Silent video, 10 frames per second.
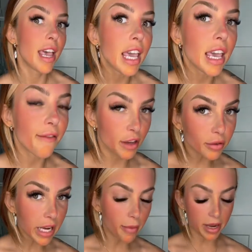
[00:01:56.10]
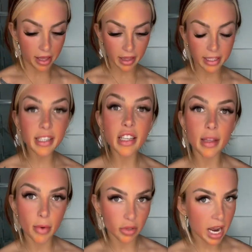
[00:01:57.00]
If you tell me that this isn't the
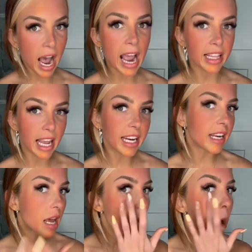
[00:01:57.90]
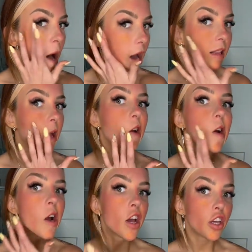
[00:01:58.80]
most highlighted highlighter
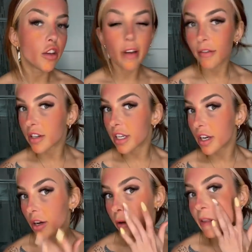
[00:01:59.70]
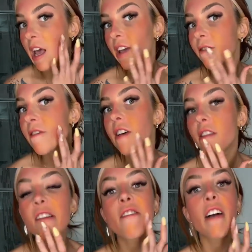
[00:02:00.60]
you've ever seen in your life, then
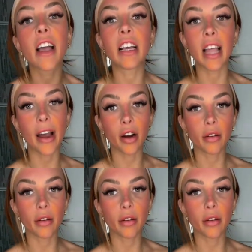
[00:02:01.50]
you're a fucking liar.